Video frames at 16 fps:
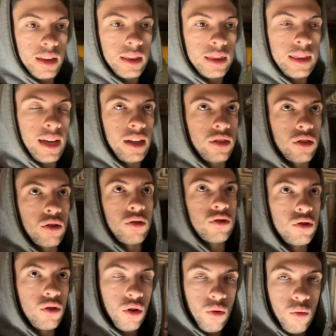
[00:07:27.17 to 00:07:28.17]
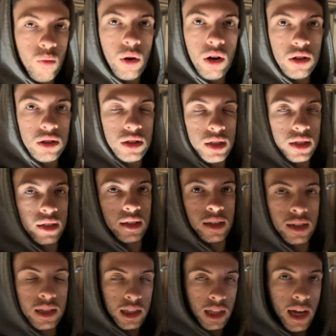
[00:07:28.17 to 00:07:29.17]
that there's no wall to
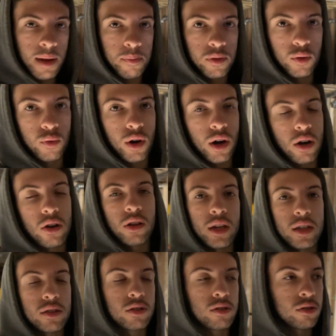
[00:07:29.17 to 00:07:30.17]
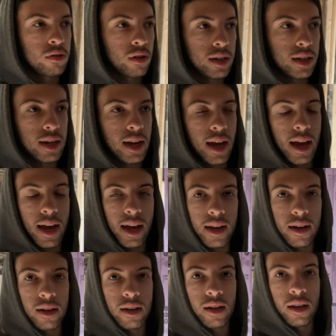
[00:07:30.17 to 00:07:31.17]
clamp the water lines to, I'm gonna add